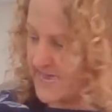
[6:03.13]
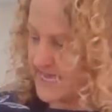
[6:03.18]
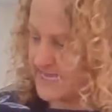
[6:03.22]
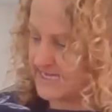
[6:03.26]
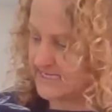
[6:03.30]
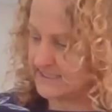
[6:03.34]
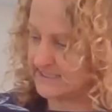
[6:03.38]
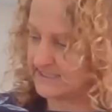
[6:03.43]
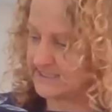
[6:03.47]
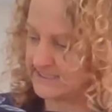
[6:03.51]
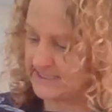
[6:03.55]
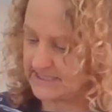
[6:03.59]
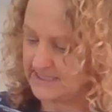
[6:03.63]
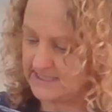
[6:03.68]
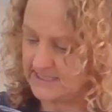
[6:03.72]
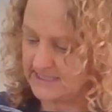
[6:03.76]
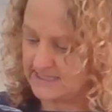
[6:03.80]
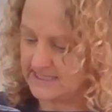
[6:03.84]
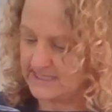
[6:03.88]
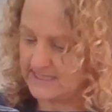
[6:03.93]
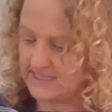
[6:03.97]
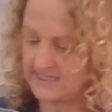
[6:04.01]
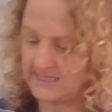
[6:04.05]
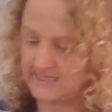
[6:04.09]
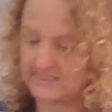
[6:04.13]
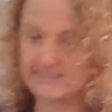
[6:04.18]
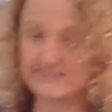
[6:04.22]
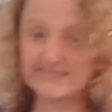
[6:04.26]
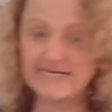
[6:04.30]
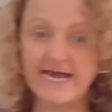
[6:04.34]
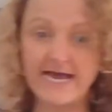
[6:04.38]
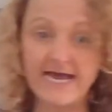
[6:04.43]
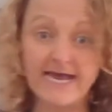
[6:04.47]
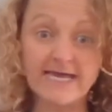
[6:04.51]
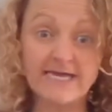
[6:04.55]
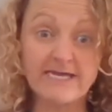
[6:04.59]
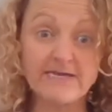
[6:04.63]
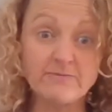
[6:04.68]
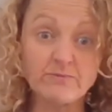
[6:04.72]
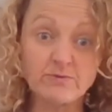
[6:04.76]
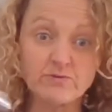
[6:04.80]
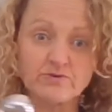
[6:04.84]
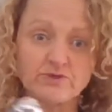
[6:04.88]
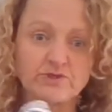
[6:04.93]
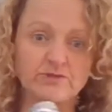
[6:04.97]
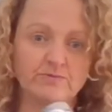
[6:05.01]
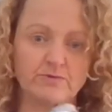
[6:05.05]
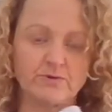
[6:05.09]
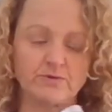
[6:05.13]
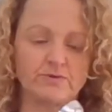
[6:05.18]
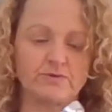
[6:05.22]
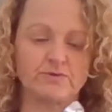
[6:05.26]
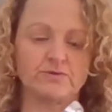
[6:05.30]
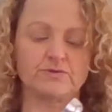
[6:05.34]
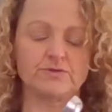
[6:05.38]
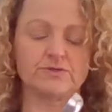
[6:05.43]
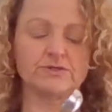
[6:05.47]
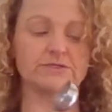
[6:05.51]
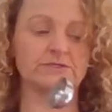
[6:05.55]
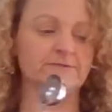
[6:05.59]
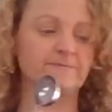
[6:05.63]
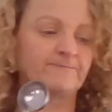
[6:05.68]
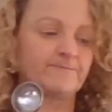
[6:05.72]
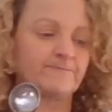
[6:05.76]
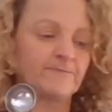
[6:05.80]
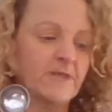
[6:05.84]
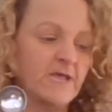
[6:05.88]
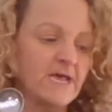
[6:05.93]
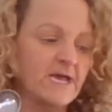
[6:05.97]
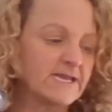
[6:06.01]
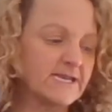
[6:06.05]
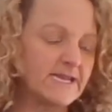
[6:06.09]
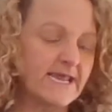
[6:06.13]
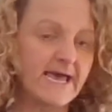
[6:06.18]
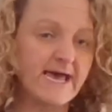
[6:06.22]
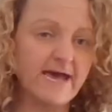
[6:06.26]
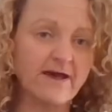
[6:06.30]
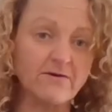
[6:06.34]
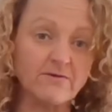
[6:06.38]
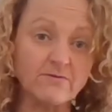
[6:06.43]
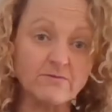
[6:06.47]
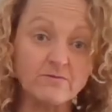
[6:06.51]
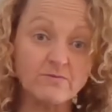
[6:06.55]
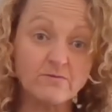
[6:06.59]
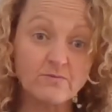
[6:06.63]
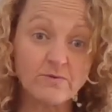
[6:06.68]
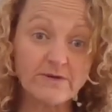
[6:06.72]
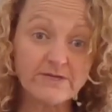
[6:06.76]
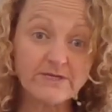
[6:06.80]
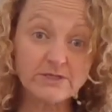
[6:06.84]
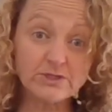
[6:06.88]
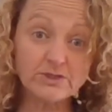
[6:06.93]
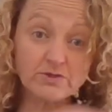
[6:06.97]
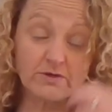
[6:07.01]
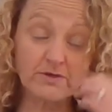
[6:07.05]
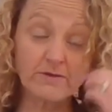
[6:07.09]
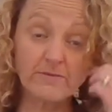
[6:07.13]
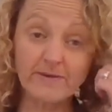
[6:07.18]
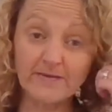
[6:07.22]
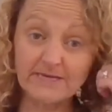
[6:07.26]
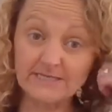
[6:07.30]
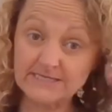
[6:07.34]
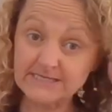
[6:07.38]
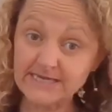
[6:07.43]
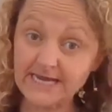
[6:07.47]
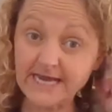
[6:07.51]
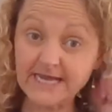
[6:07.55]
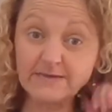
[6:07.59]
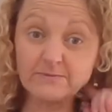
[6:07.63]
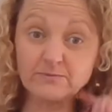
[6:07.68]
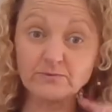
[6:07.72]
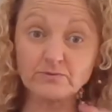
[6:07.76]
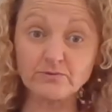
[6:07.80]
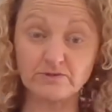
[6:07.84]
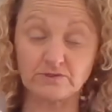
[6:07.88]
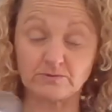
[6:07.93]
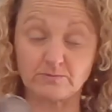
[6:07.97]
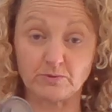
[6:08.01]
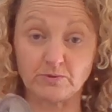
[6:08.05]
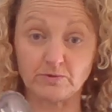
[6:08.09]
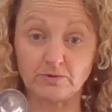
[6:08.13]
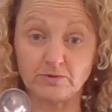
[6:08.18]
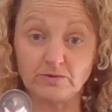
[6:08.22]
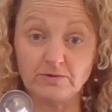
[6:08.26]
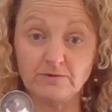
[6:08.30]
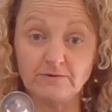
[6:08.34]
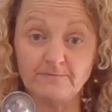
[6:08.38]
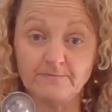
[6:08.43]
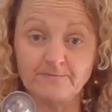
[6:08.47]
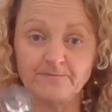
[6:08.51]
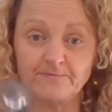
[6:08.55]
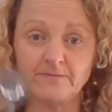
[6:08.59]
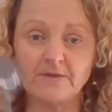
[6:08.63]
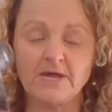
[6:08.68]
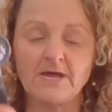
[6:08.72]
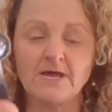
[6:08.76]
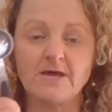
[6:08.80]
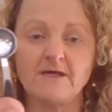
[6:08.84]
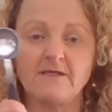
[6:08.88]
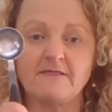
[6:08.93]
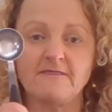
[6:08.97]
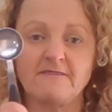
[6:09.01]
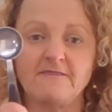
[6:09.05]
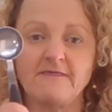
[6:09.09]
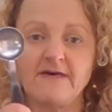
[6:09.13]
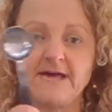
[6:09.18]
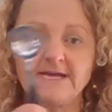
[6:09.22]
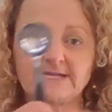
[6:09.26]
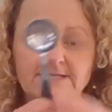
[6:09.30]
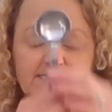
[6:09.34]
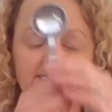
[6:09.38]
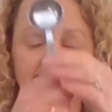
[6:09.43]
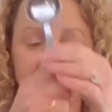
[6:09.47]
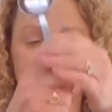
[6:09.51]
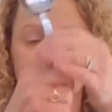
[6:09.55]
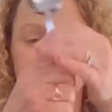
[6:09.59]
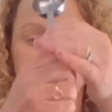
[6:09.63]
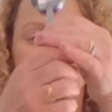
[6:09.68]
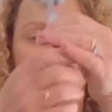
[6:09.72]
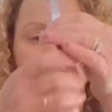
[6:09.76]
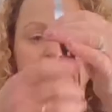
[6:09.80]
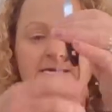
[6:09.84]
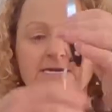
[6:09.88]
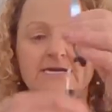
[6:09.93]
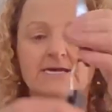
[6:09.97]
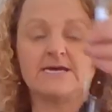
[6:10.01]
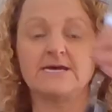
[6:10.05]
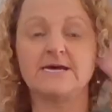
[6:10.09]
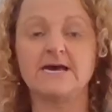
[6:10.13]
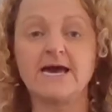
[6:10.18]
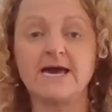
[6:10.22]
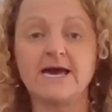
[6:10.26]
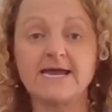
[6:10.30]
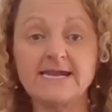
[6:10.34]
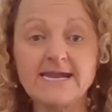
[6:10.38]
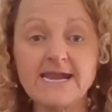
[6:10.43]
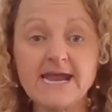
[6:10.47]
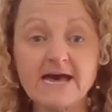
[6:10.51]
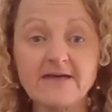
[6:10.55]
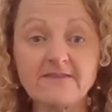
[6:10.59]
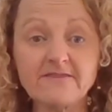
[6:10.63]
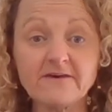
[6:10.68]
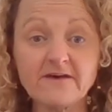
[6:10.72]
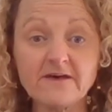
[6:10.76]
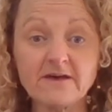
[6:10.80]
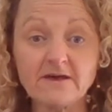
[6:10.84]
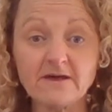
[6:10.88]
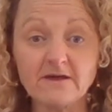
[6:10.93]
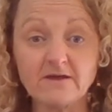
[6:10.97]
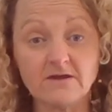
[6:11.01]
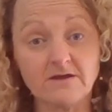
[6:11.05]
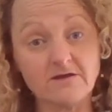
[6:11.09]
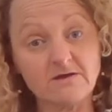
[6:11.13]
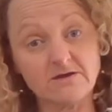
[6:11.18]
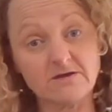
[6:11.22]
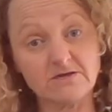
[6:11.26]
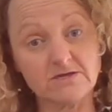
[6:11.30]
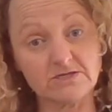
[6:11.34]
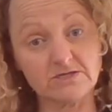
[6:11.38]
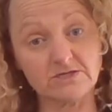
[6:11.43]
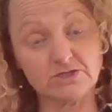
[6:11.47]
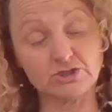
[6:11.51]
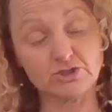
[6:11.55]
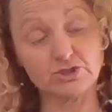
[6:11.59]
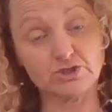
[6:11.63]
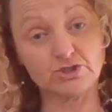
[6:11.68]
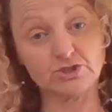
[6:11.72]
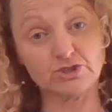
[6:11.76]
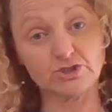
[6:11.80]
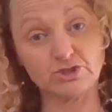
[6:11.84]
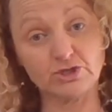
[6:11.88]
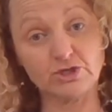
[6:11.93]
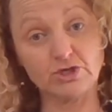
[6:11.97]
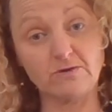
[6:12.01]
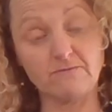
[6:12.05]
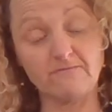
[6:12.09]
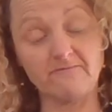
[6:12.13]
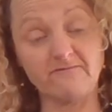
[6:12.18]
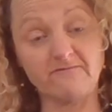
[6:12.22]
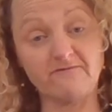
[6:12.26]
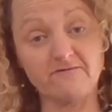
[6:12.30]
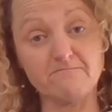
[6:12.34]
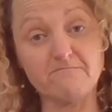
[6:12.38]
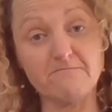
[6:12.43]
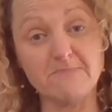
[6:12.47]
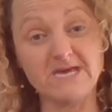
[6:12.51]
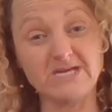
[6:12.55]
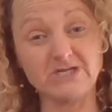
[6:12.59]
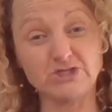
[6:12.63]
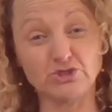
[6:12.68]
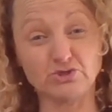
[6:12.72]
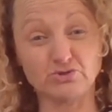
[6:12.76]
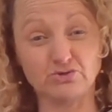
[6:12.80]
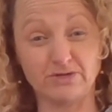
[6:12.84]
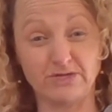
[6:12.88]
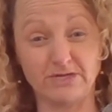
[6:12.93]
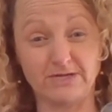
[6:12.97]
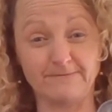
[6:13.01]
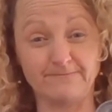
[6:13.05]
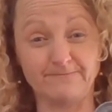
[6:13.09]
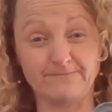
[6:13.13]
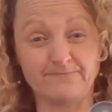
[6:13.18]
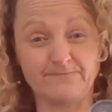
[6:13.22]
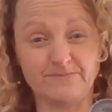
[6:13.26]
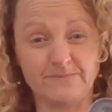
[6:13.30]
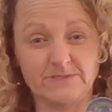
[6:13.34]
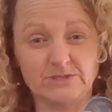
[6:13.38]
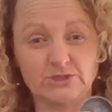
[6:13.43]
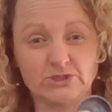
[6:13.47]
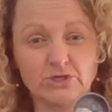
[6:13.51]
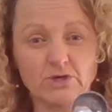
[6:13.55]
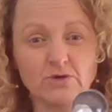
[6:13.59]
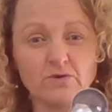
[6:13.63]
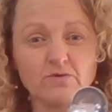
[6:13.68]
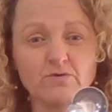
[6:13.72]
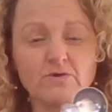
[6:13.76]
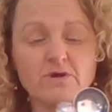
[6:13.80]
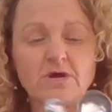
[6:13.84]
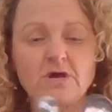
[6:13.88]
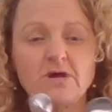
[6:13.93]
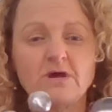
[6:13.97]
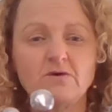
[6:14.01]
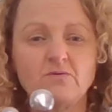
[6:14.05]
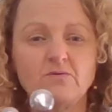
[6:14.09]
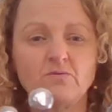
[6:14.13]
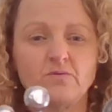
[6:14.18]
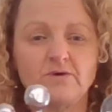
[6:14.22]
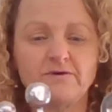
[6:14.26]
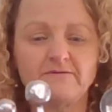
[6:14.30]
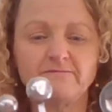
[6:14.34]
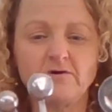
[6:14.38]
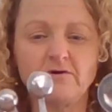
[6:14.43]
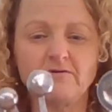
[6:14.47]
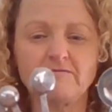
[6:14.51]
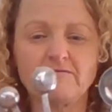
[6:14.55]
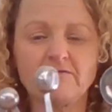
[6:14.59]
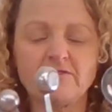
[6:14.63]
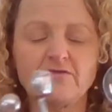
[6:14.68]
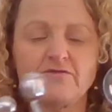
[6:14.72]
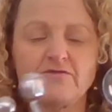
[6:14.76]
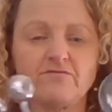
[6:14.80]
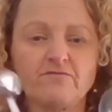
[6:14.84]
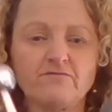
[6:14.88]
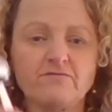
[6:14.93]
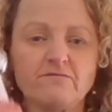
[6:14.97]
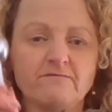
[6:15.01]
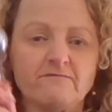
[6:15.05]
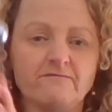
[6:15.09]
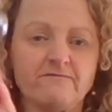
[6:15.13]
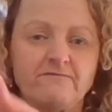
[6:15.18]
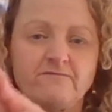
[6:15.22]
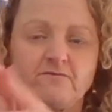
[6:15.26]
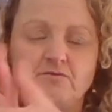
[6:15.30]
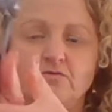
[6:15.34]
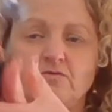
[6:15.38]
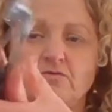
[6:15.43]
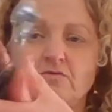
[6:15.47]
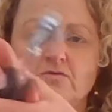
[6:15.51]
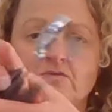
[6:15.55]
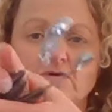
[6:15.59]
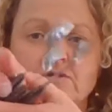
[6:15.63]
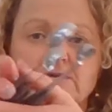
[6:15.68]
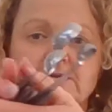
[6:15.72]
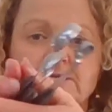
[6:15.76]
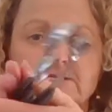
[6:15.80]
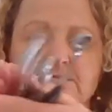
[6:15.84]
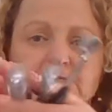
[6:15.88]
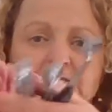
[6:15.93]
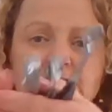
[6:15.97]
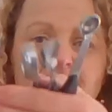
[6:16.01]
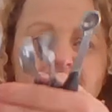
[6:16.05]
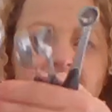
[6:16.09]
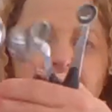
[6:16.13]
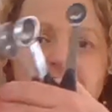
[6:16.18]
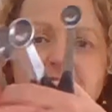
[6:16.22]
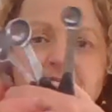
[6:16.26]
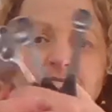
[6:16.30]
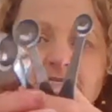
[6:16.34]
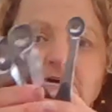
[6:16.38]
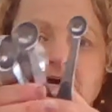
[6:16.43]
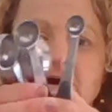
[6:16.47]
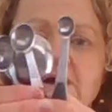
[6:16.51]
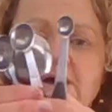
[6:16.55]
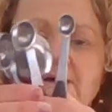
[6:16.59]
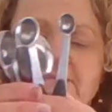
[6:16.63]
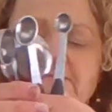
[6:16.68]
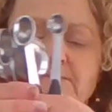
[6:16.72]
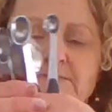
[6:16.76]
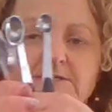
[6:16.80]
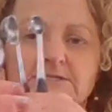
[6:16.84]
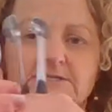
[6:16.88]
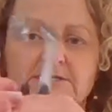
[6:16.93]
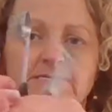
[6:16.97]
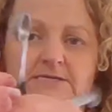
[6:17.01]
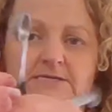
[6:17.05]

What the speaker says: 8 tablespoons. Now, when you're talking about tablespoon, that's another term for measuring. So we've got 4 different types